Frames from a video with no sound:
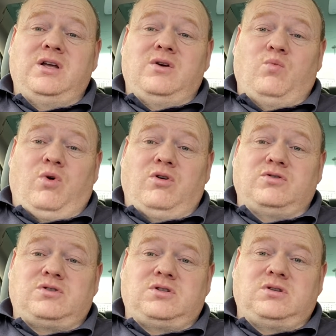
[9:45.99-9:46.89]

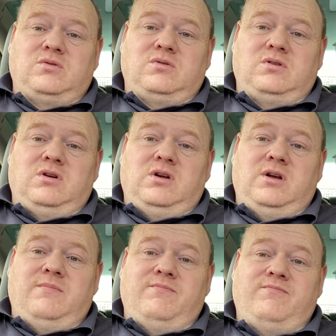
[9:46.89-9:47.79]
was
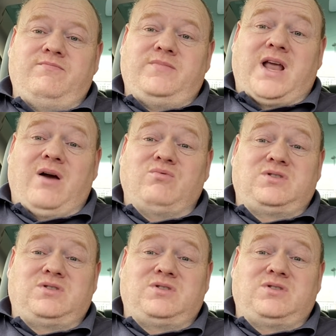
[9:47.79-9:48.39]
down